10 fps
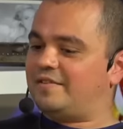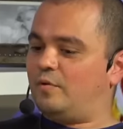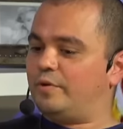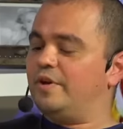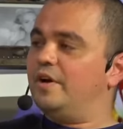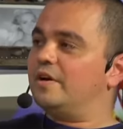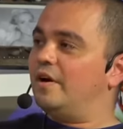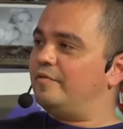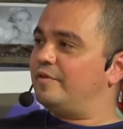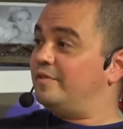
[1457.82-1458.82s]
that word.
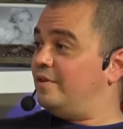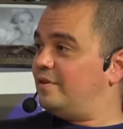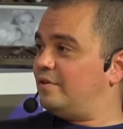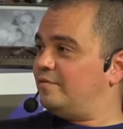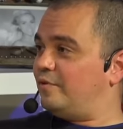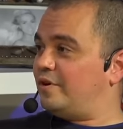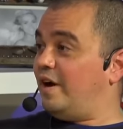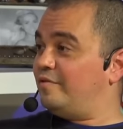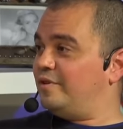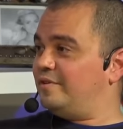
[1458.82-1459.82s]
Govern for
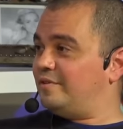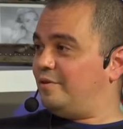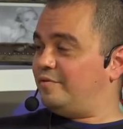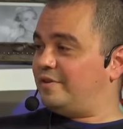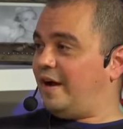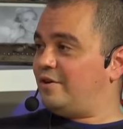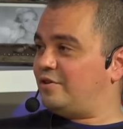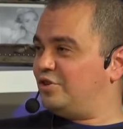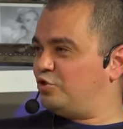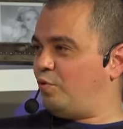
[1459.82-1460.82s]
govern, governar, right.
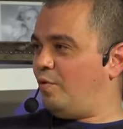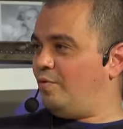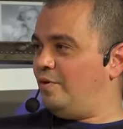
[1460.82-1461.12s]
control,